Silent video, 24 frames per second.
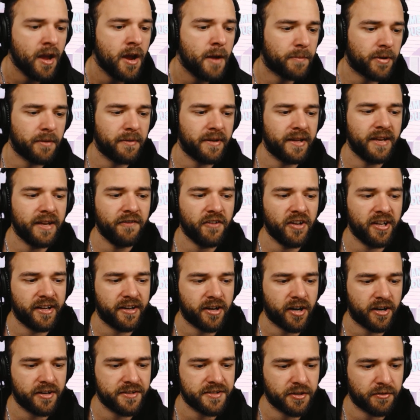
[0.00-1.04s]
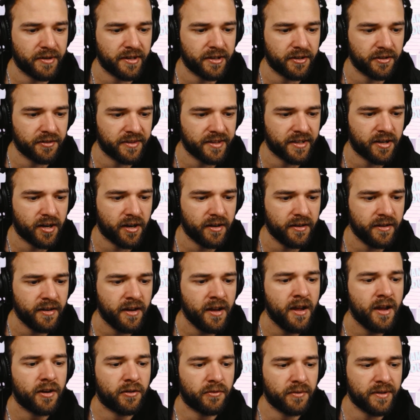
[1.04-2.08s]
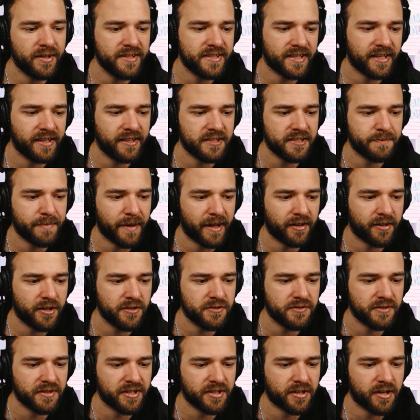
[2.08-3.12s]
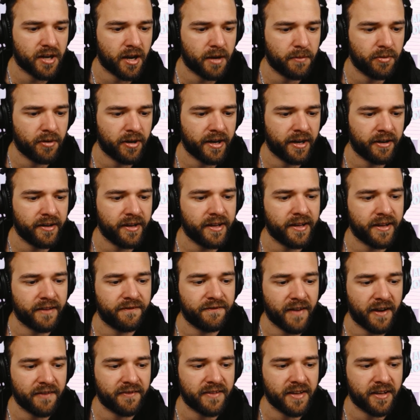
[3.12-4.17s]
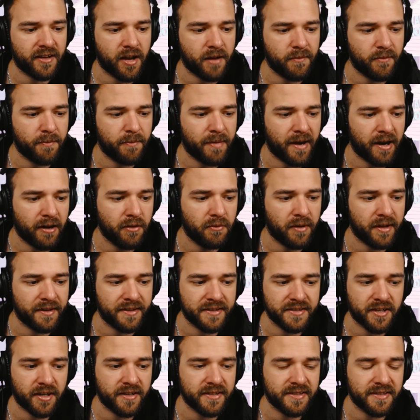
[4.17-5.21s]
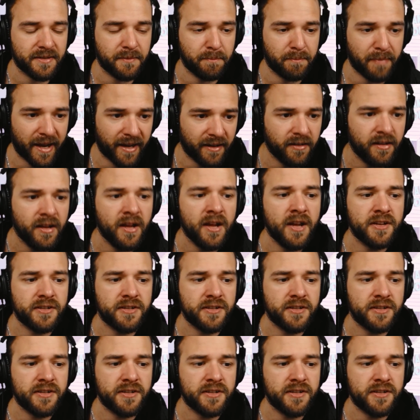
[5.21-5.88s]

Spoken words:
Pardon me, if your lead card is a green Earthling card, green Skilless battle cards in your combo area get 5k combo power while this card is in battle.